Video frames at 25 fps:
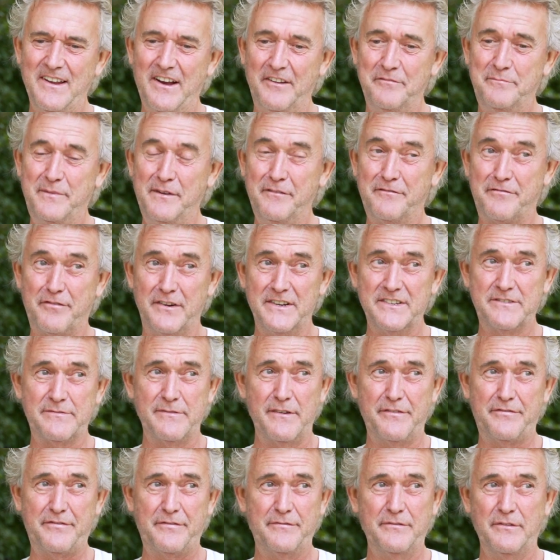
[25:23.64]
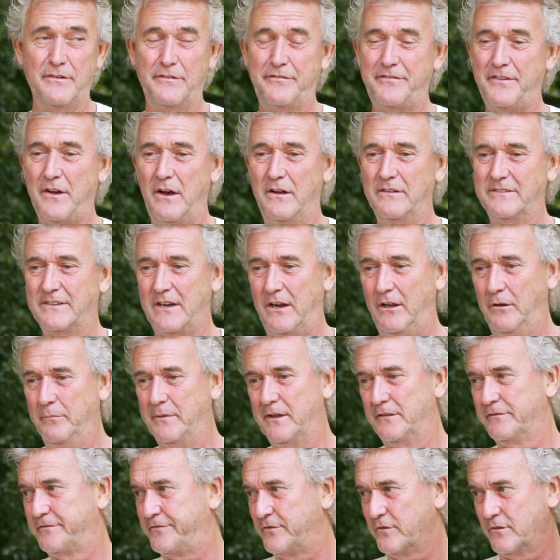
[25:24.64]
I've been friends with
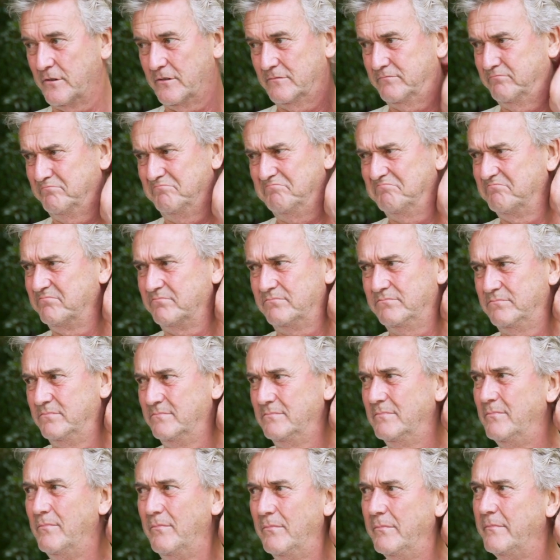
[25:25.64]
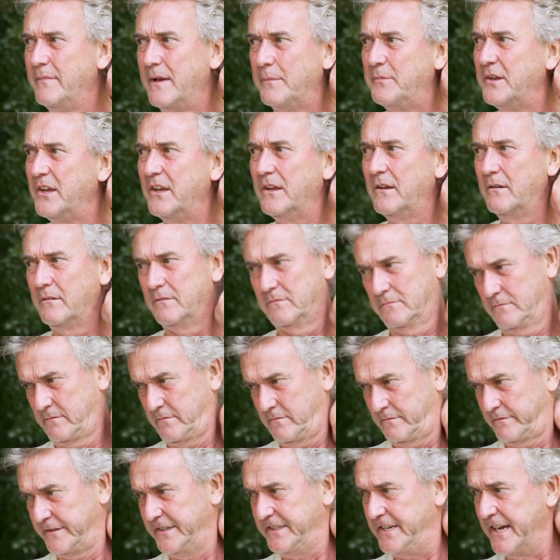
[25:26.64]
Alban for maybe
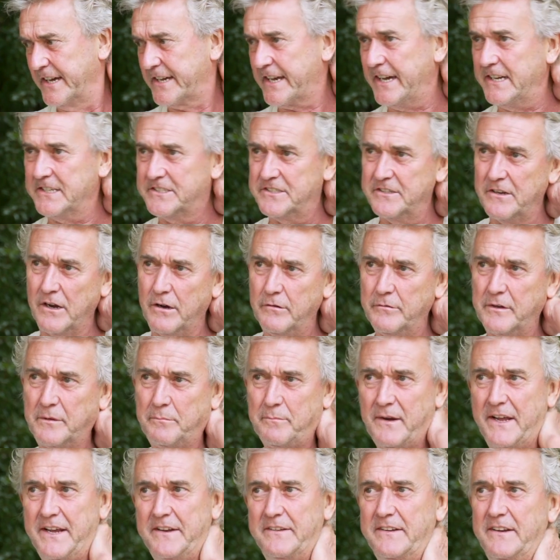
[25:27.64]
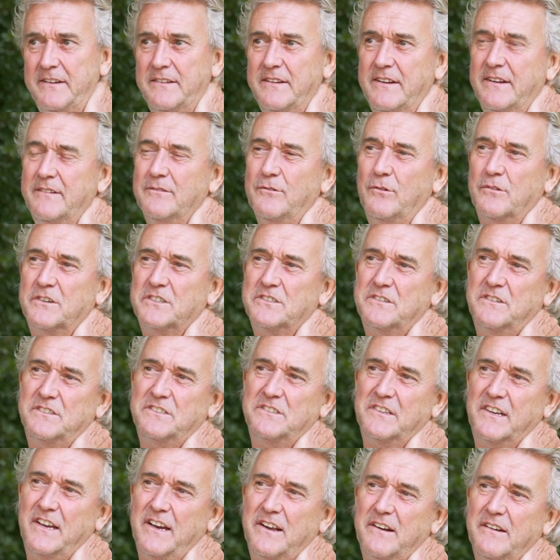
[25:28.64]
3 decades. You know, we played in orchestras
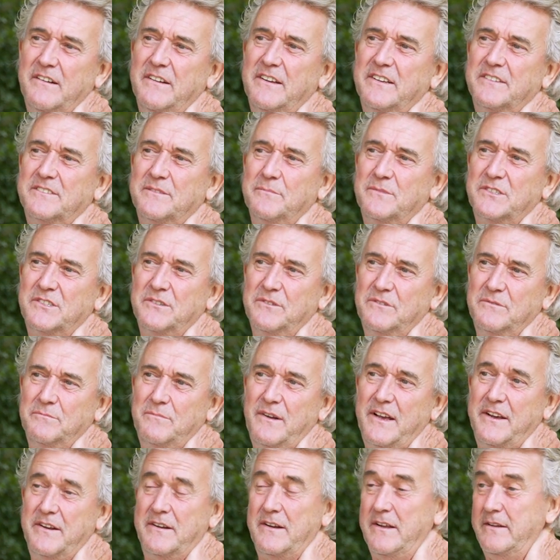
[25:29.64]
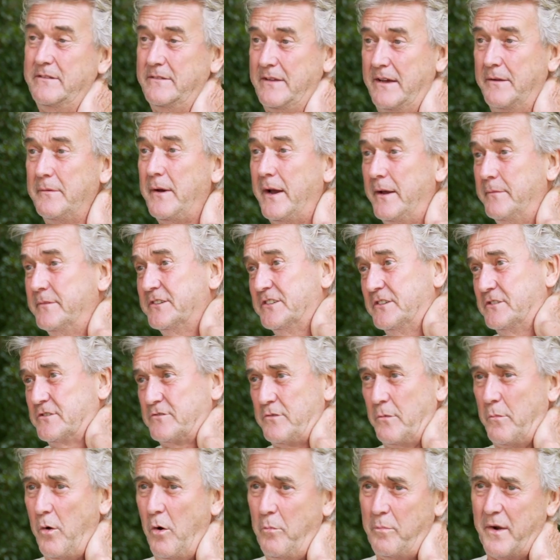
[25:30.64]
together as a bassoon player, and I was a
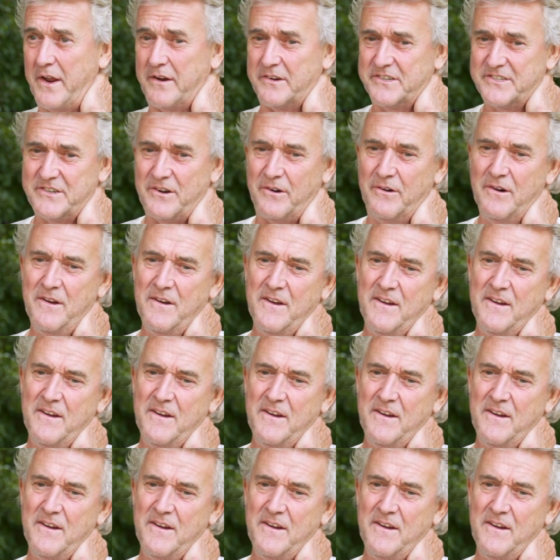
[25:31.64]
trombone player. So